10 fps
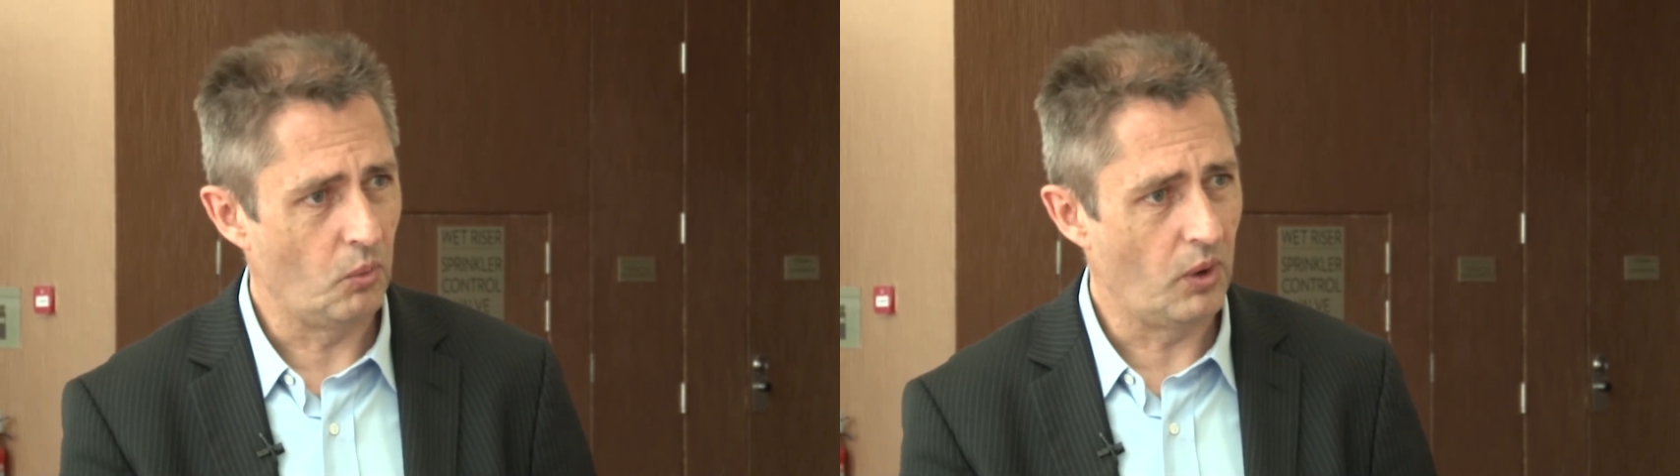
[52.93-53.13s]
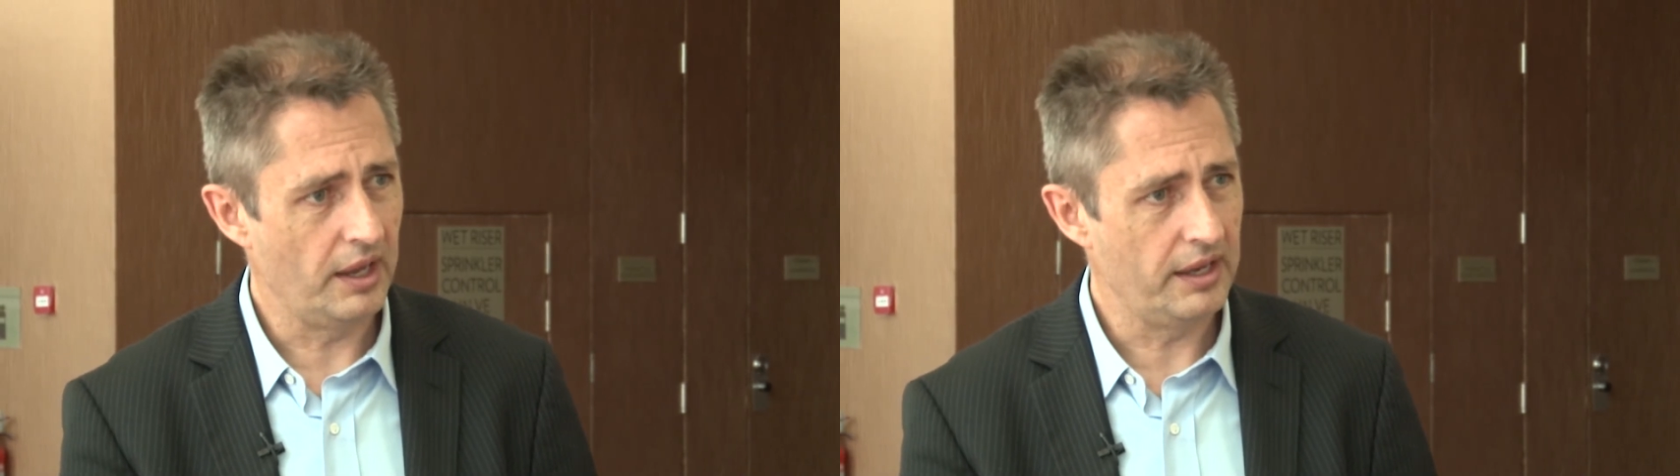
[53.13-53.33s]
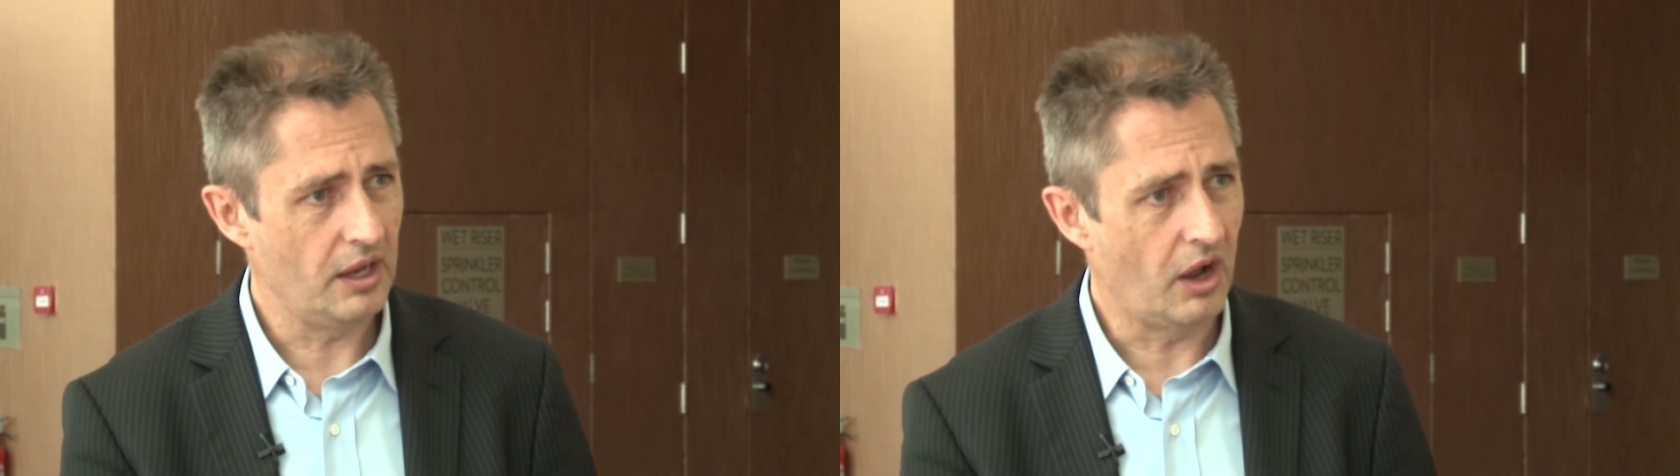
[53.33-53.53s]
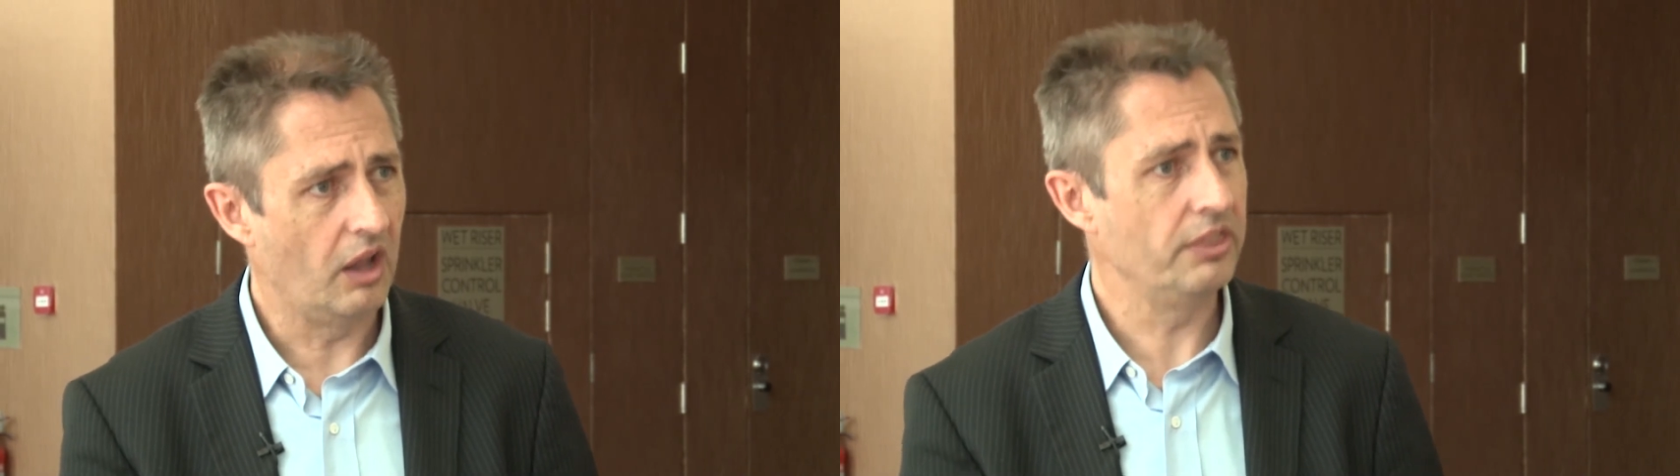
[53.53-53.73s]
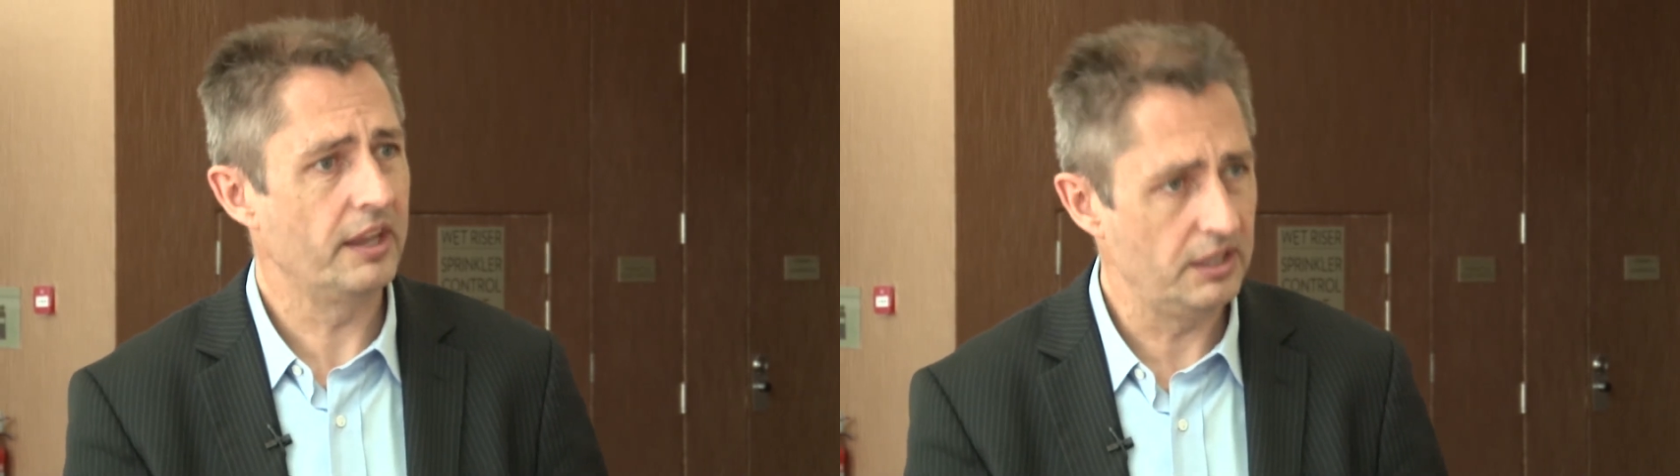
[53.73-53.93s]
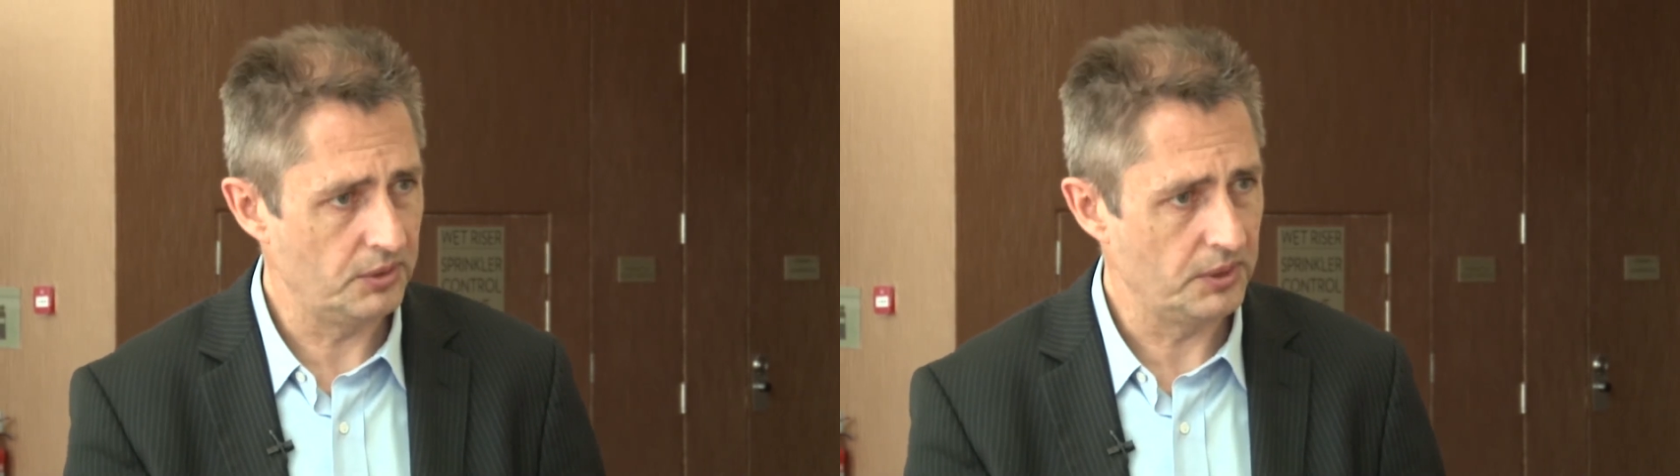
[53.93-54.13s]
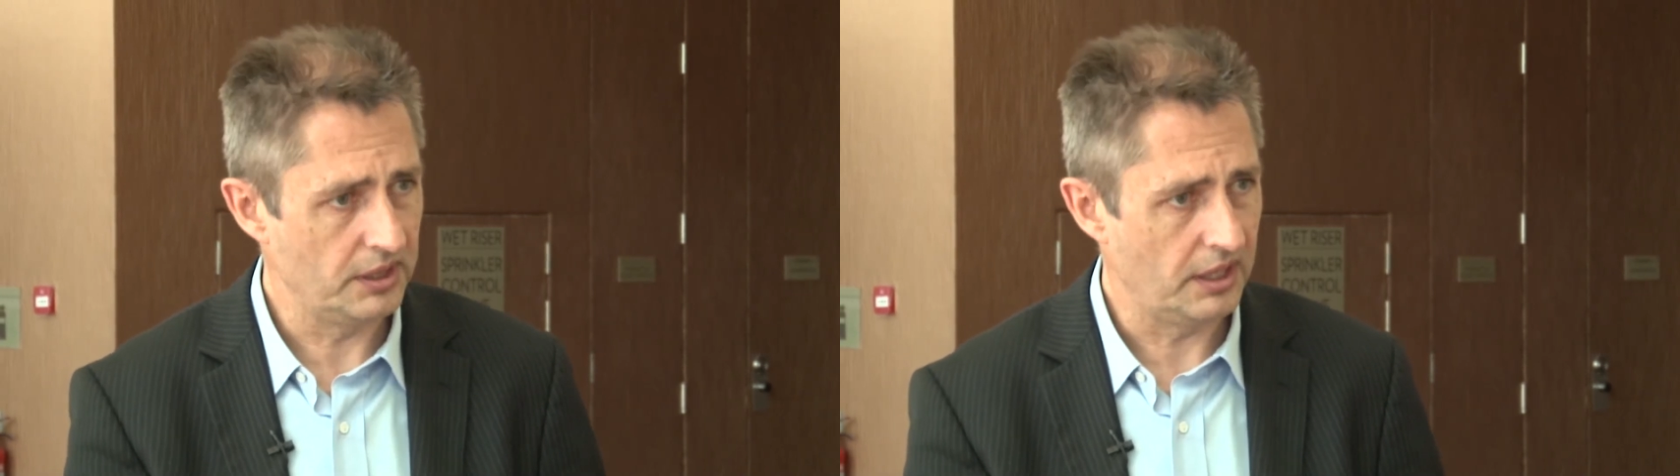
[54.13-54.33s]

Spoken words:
Why aren't they doing